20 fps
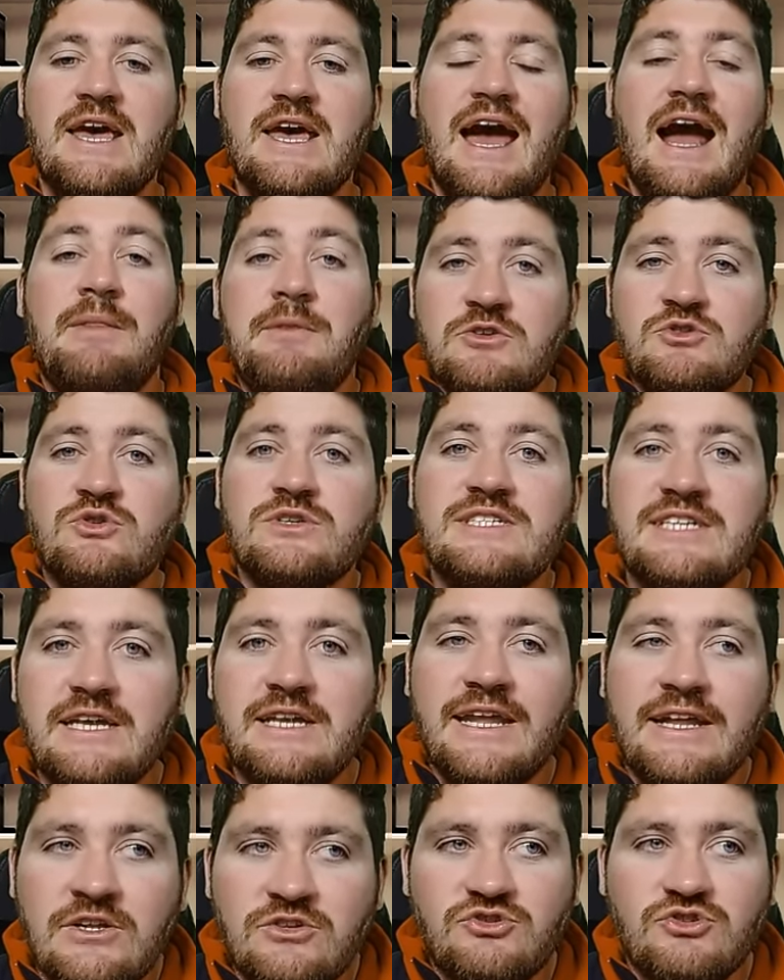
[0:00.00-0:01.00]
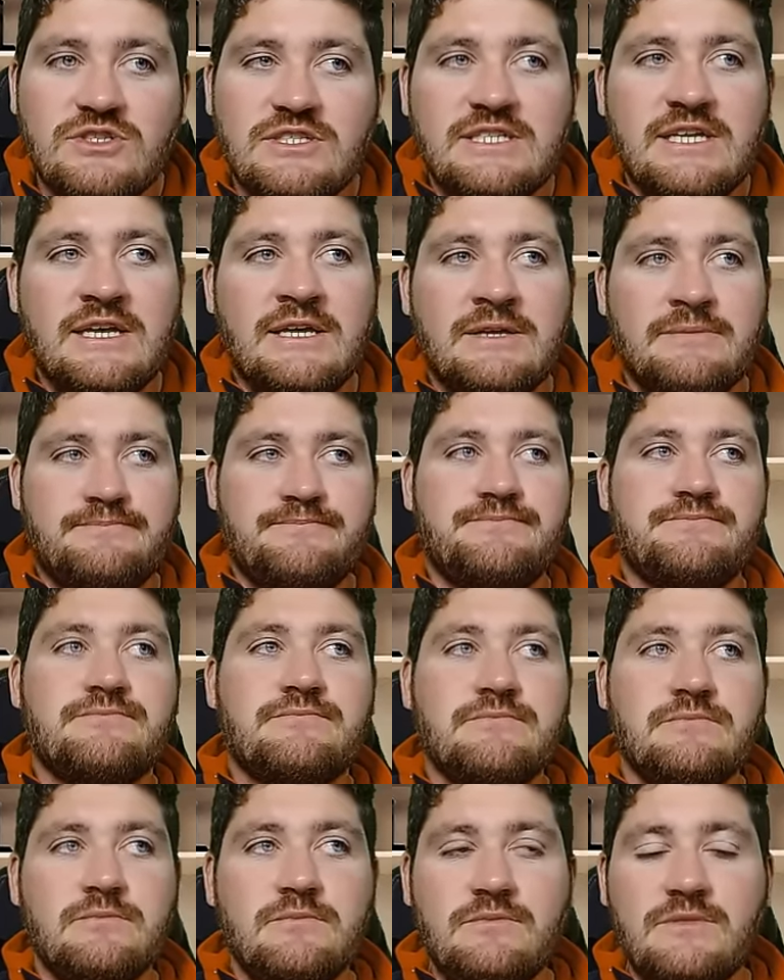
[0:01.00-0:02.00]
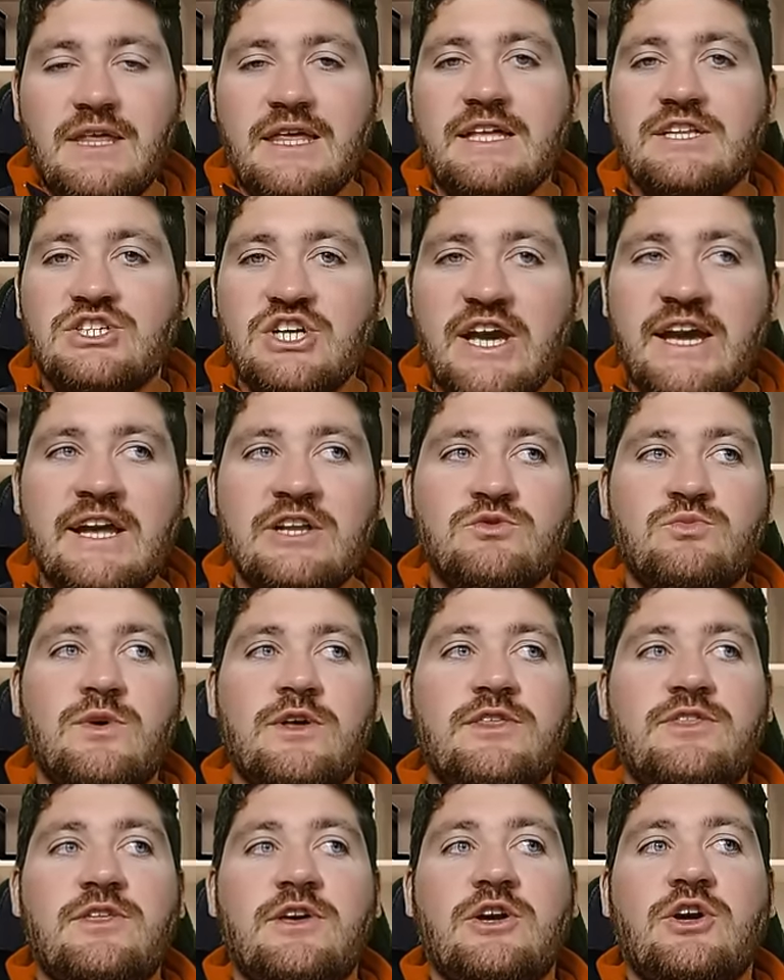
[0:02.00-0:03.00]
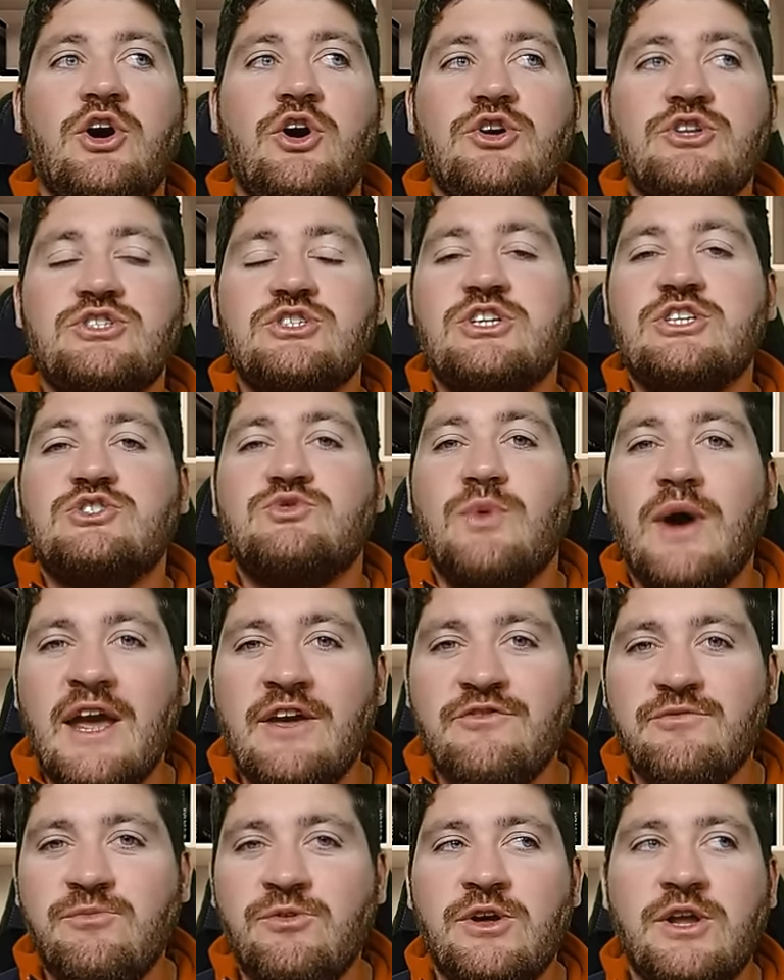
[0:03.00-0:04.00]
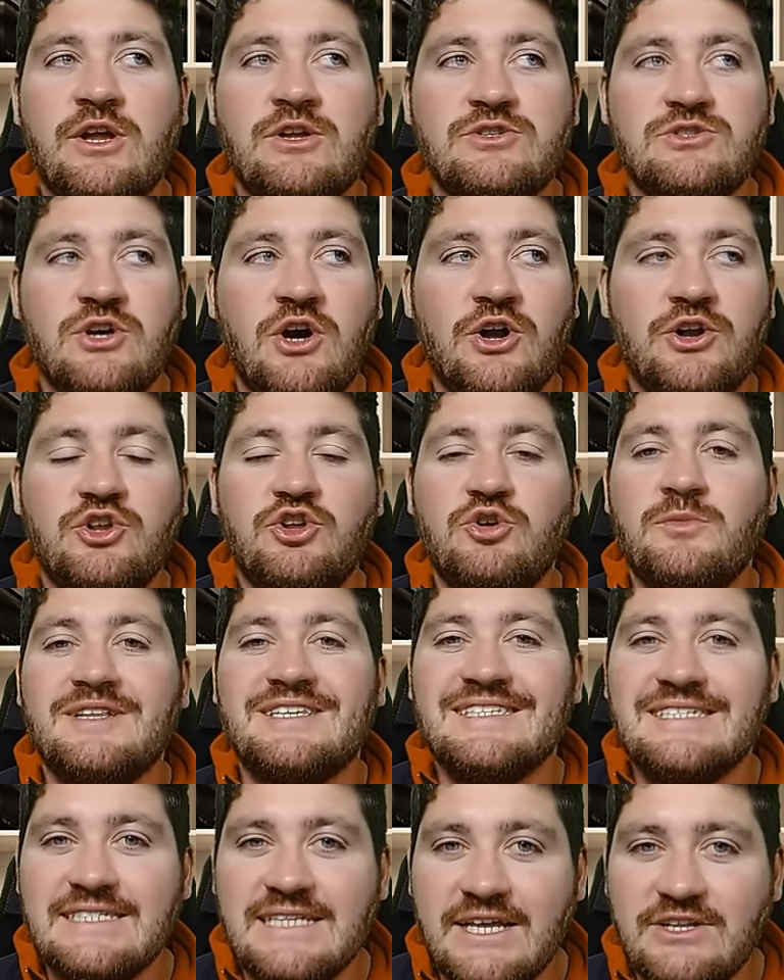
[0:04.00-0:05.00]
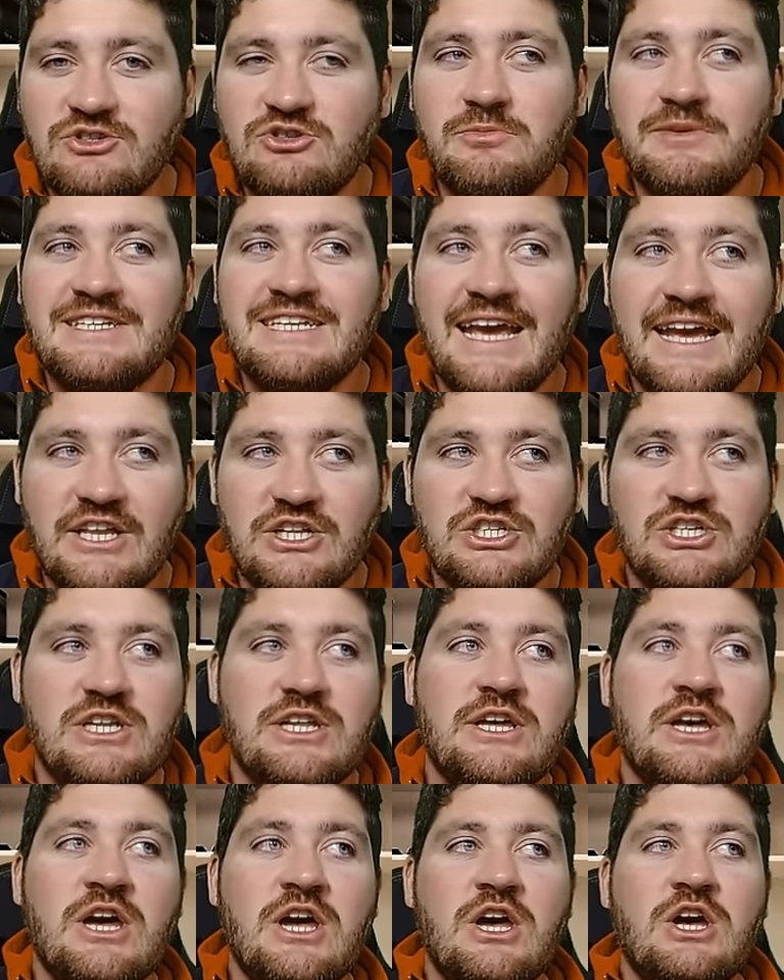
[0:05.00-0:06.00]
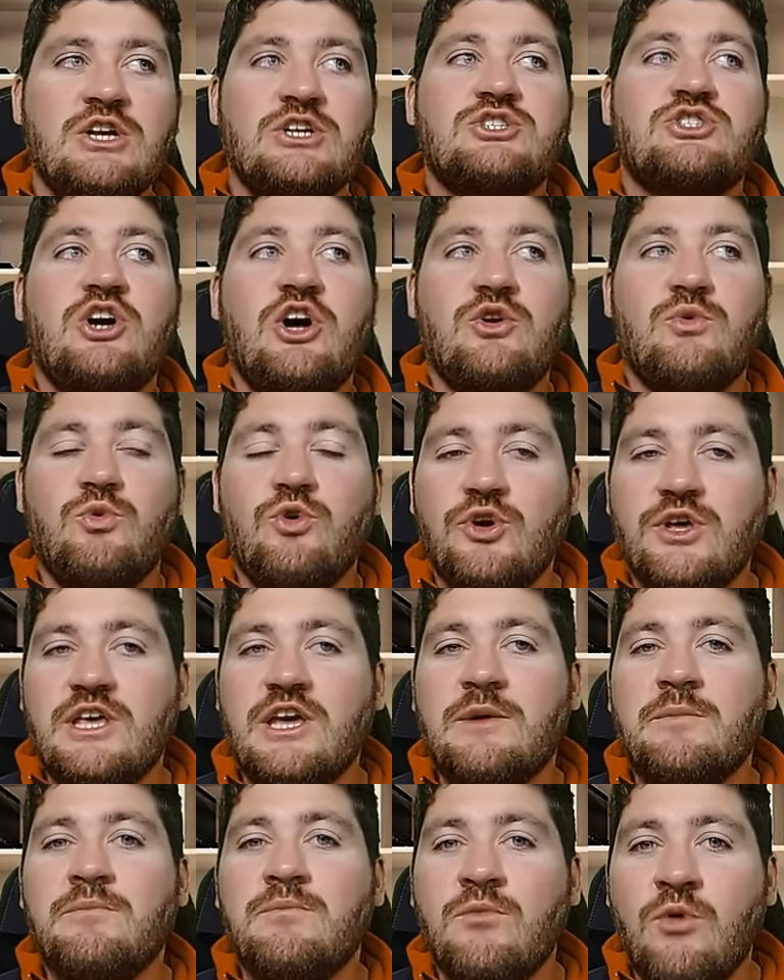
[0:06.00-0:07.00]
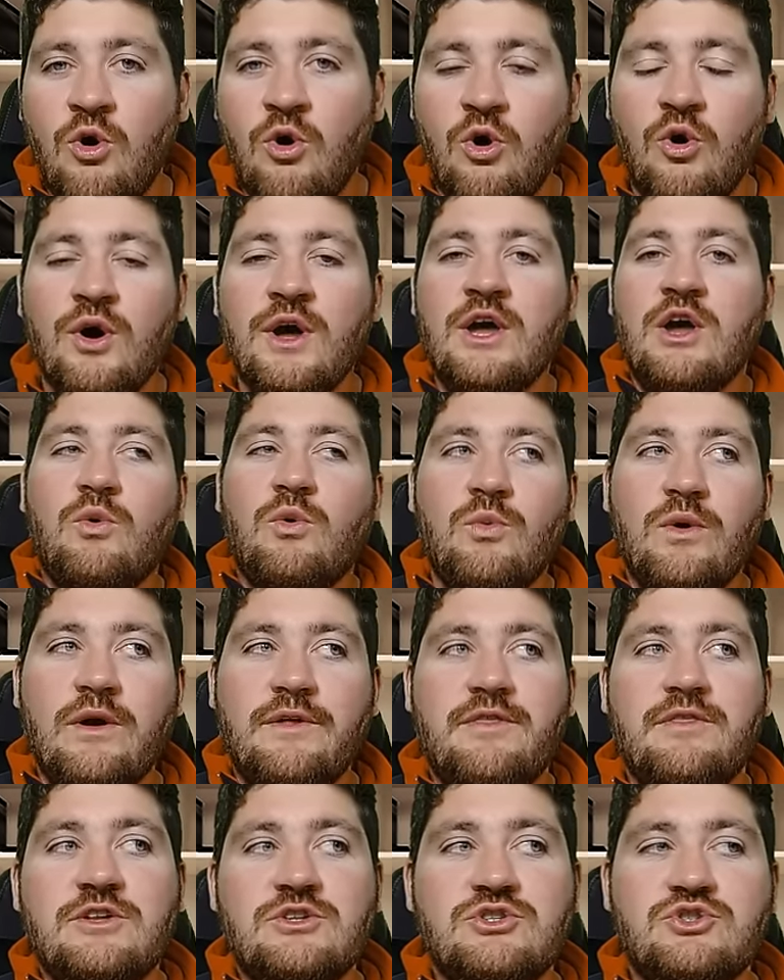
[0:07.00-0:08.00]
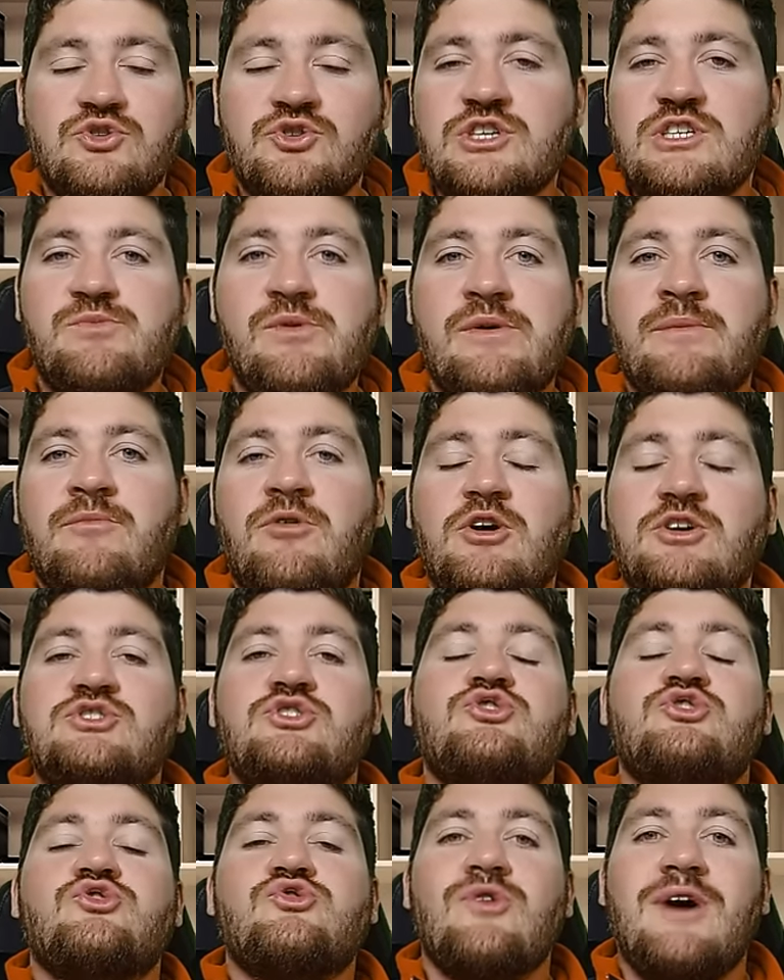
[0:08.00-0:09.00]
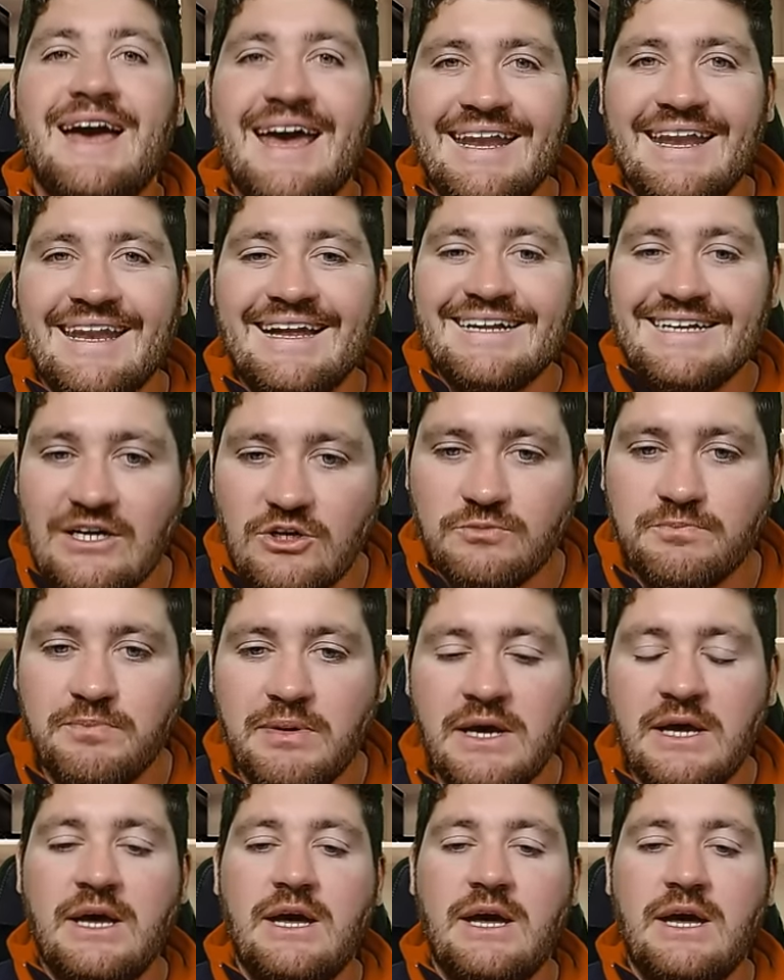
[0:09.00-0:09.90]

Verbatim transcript: And this will see an interesting change with uh, coaches Duane and Daan Human set to potentially start working more with the junior Springboks to try and help